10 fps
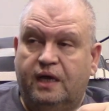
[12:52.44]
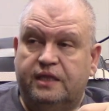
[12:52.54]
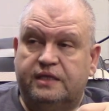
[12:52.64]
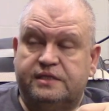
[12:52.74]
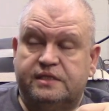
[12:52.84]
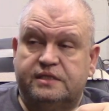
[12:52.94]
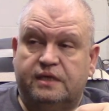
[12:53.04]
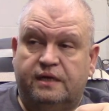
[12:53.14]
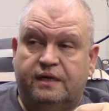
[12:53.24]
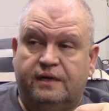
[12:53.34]
this is
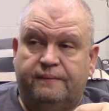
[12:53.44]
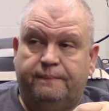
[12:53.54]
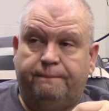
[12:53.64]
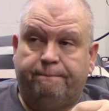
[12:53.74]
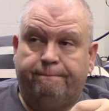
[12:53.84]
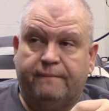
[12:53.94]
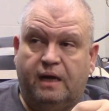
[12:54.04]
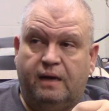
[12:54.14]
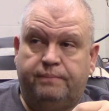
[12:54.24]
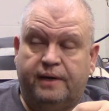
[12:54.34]
uh,
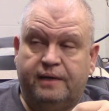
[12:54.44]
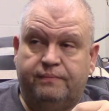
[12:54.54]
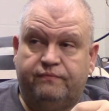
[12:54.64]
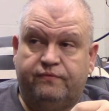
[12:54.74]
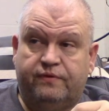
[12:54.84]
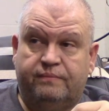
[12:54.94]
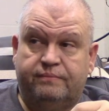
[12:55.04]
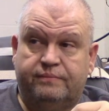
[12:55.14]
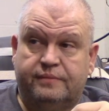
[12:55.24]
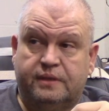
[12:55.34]
a pipe
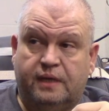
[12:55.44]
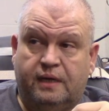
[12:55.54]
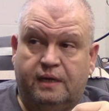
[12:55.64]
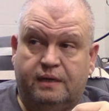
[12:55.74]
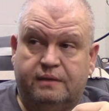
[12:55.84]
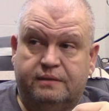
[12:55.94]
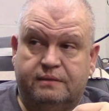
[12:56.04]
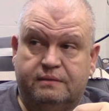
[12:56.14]
from uh,